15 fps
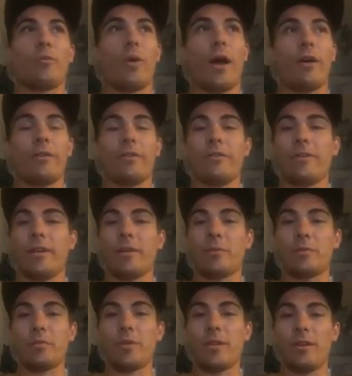wow, dude, like
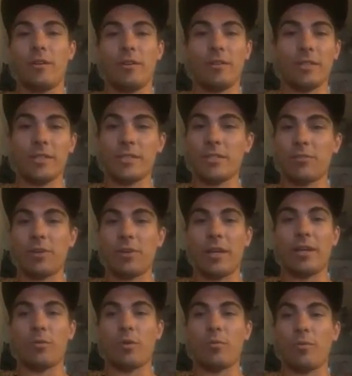between all these different
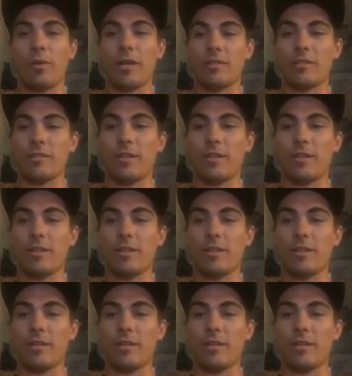handlebar brands,